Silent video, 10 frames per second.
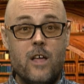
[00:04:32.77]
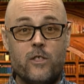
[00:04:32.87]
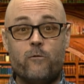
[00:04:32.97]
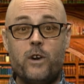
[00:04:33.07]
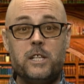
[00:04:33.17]

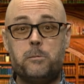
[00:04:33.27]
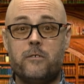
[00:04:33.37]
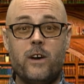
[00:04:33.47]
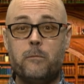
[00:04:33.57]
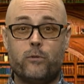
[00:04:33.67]
The friends
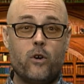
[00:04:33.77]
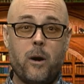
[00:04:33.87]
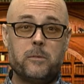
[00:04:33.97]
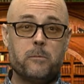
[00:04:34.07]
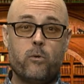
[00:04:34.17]
provide
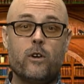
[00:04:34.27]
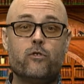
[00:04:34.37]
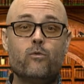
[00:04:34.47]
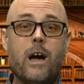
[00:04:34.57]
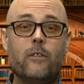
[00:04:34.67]
program support
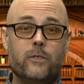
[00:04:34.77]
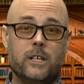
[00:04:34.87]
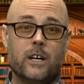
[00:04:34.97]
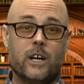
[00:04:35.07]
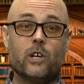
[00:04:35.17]
throughout the year,